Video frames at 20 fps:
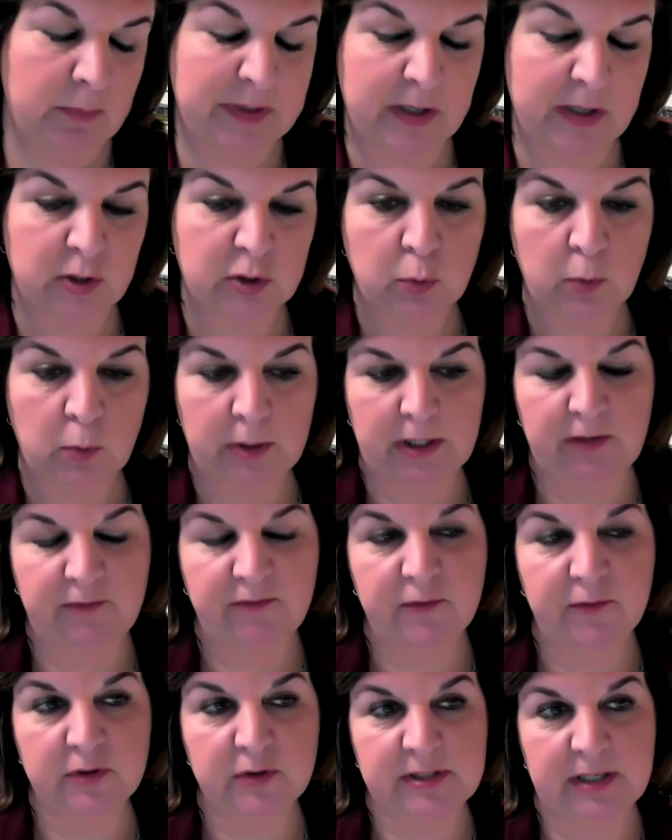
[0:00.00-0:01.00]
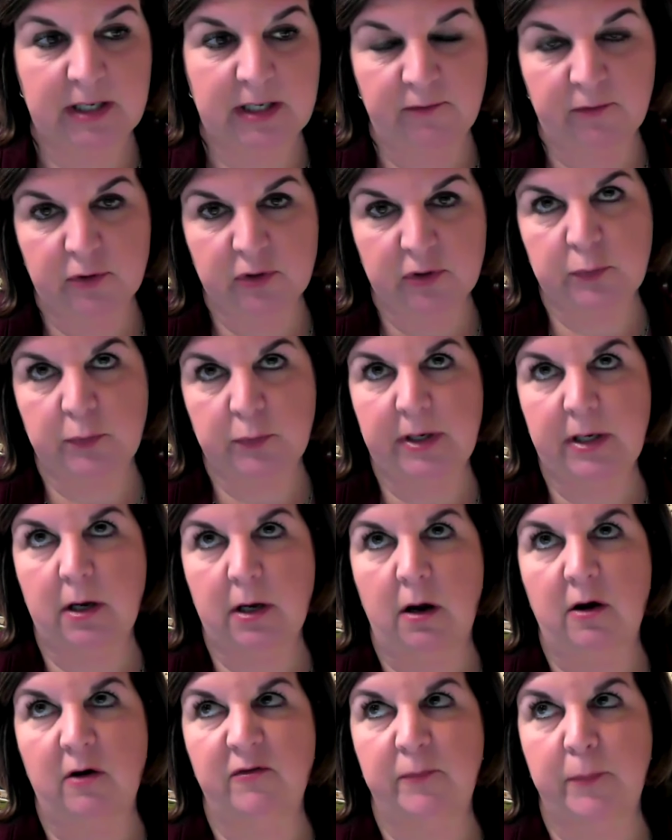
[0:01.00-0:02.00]
will be our 21st anniversary
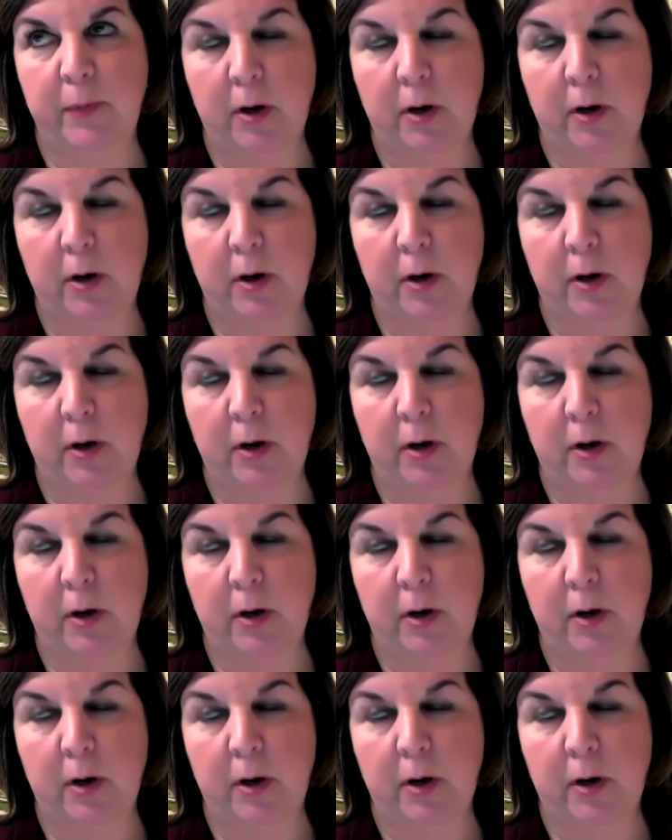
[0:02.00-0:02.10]
of